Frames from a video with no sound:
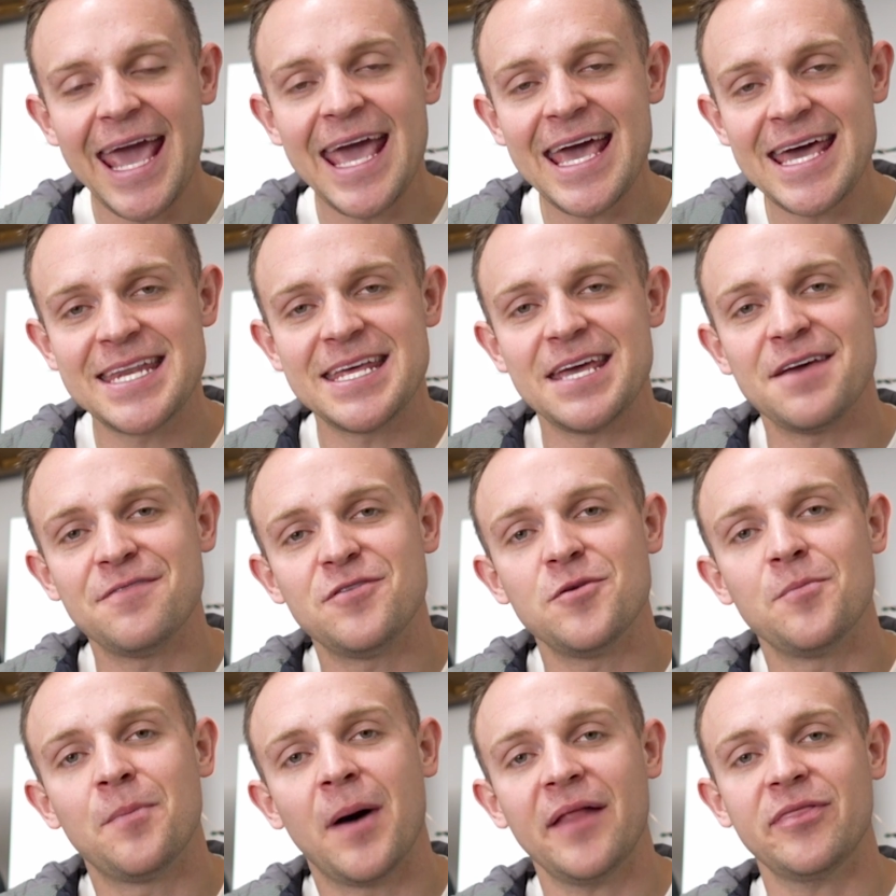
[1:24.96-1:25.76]
And
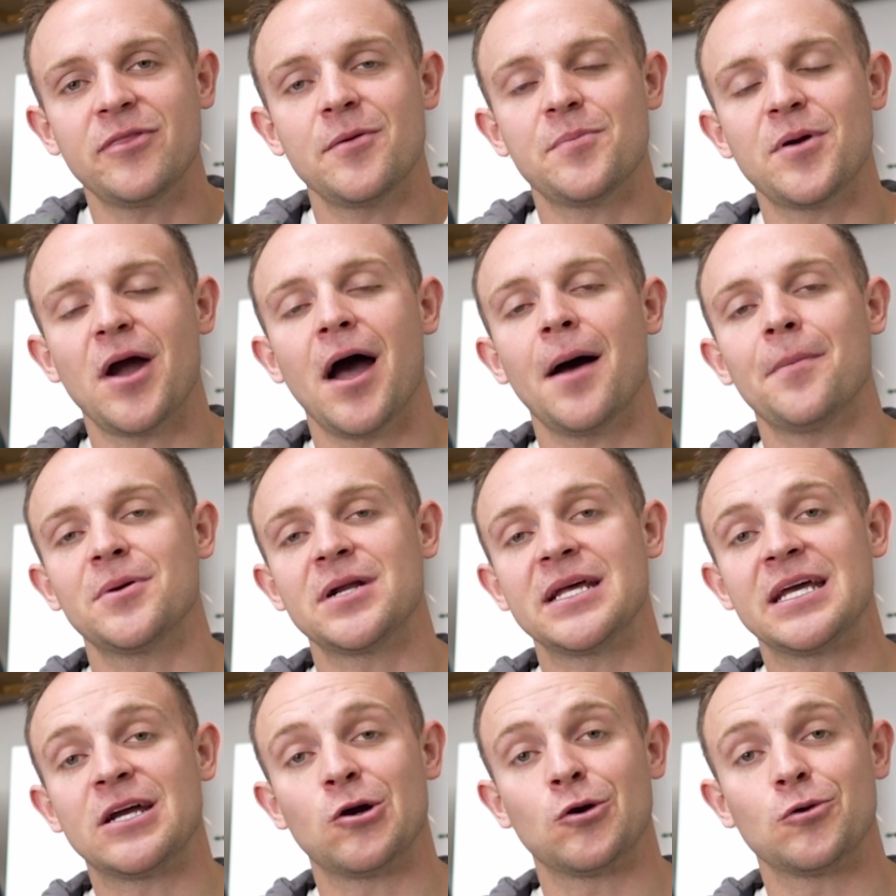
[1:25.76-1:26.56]
if you bought the
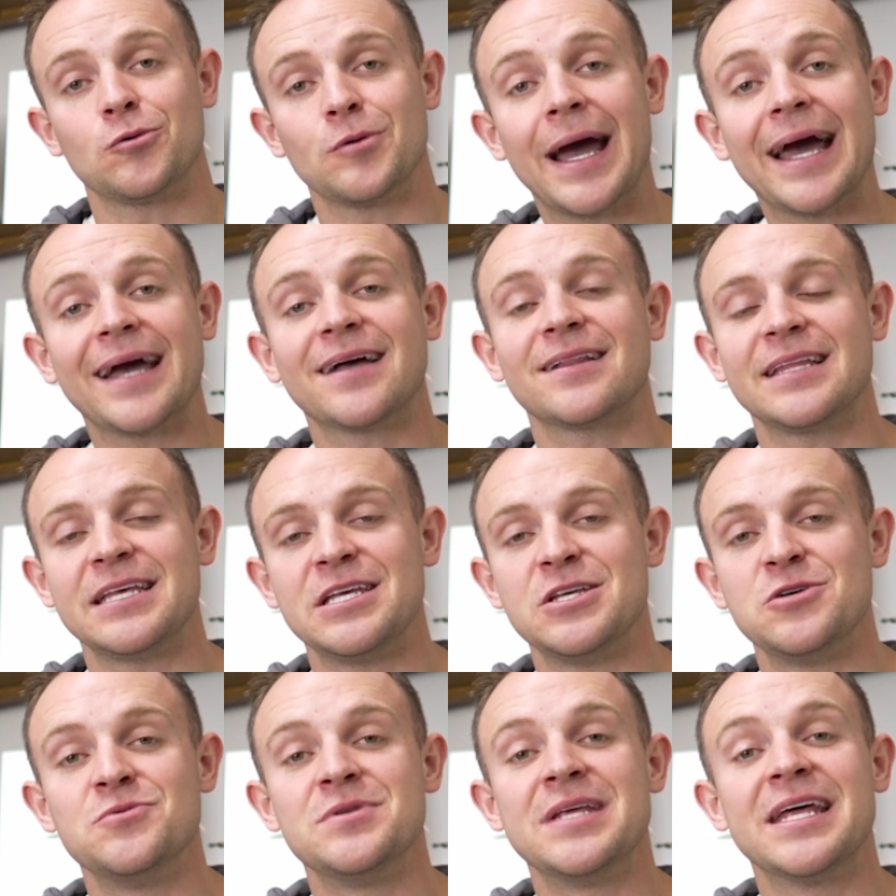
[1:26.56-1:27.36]
property correctly,
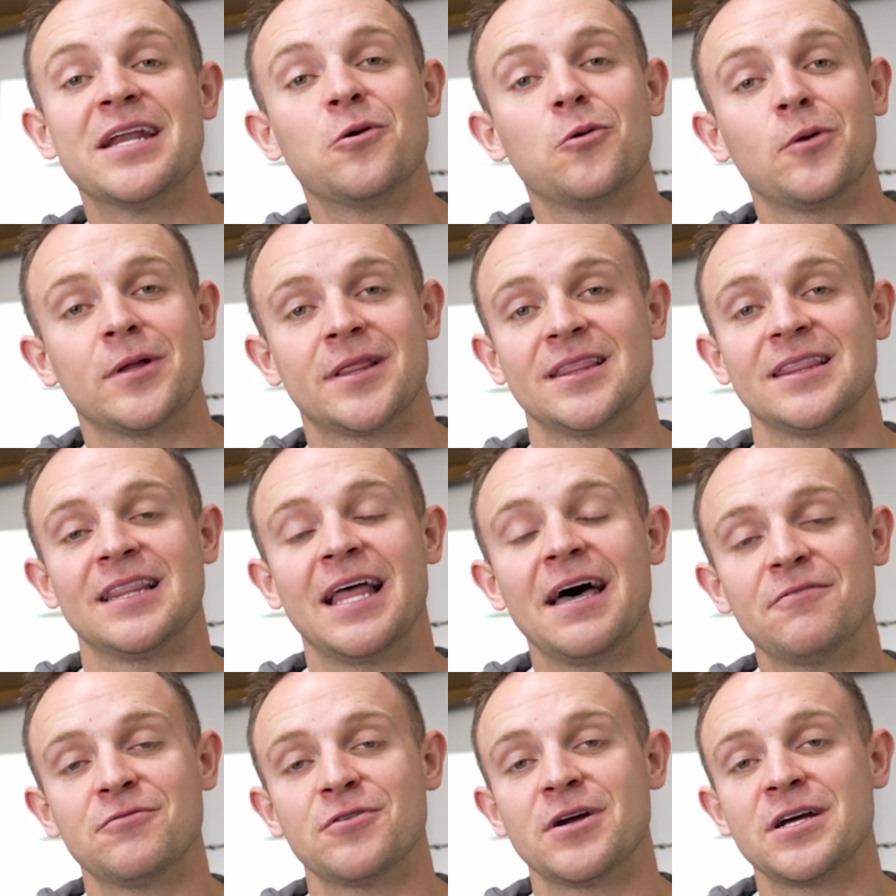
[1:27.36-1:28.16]
you did it with
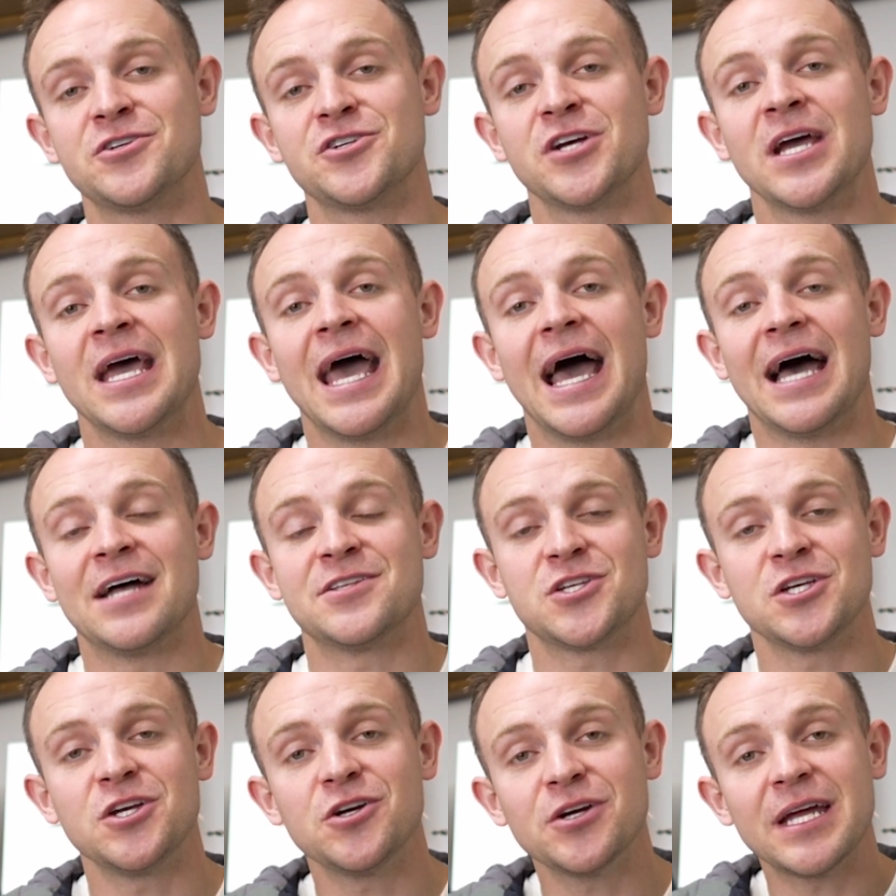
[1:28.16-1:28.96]
leverage.
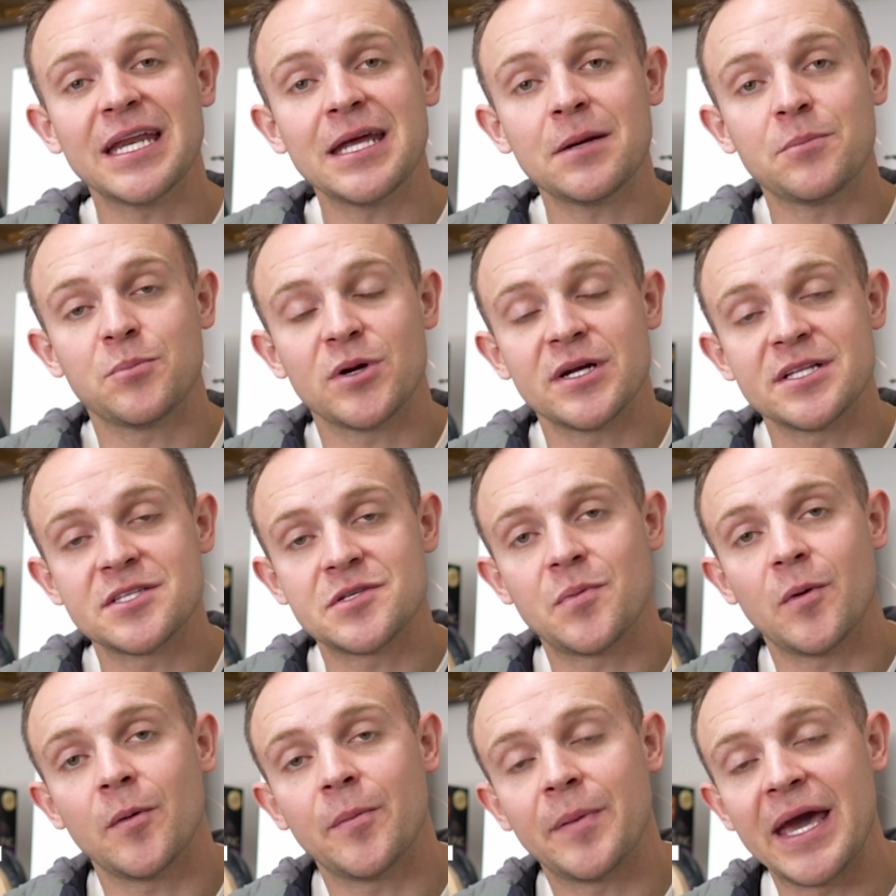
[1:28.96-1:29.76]
And so you're getting
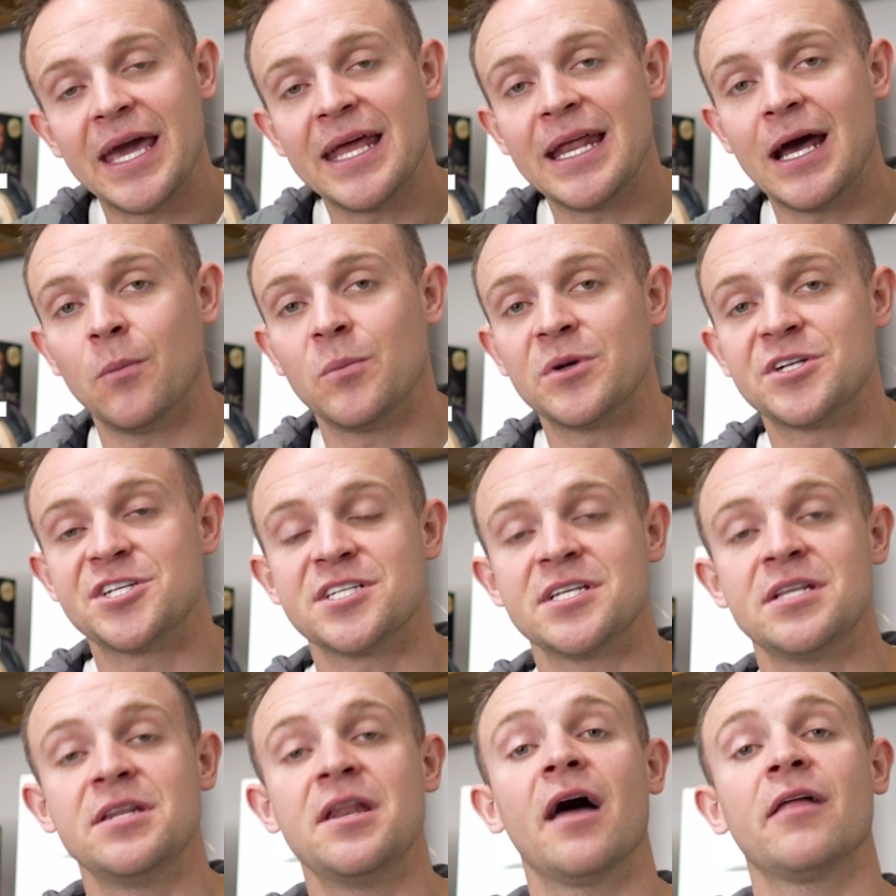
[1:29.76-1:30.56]
principal pay down, which
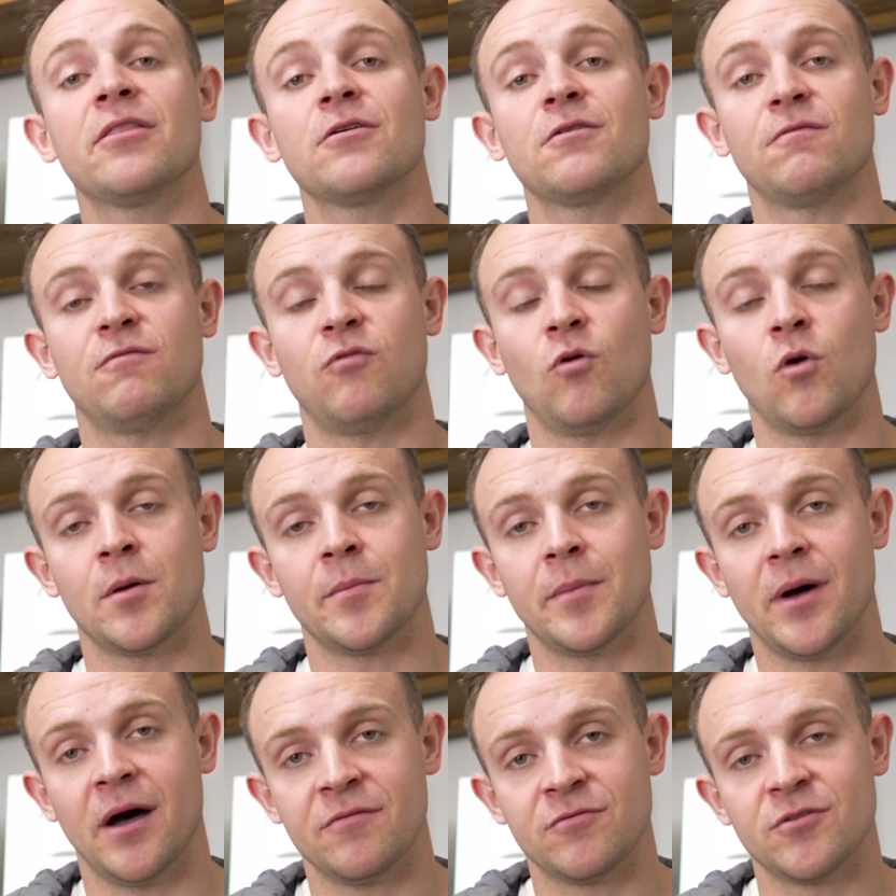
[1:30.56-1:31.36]
is another
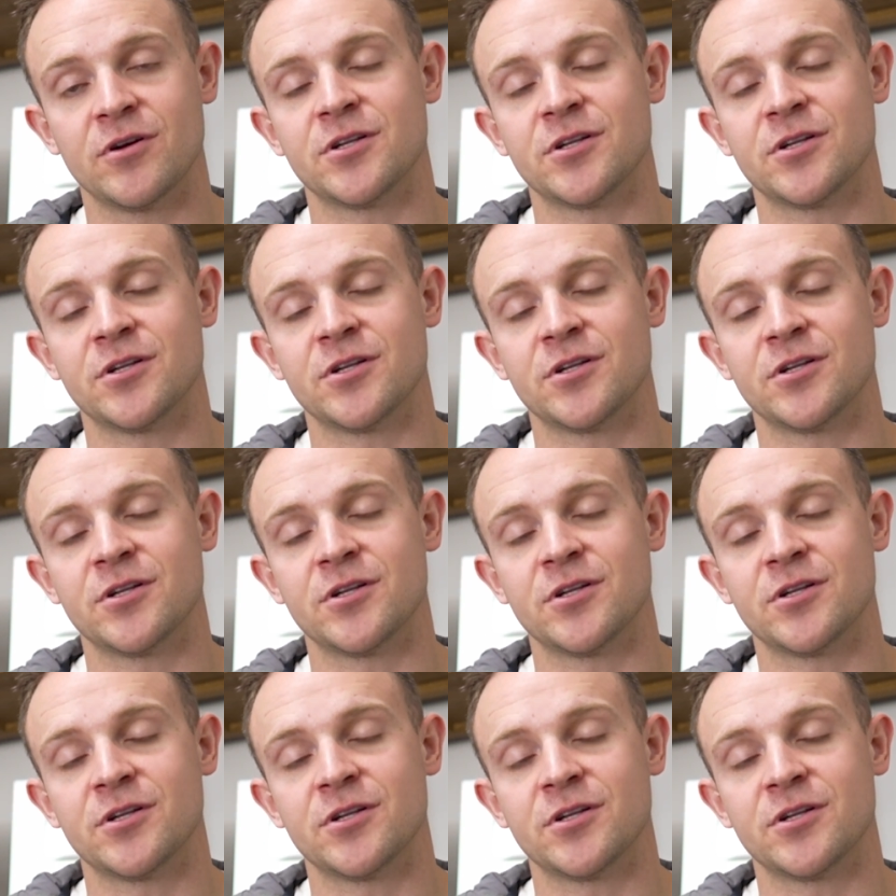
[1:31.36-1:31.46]
form of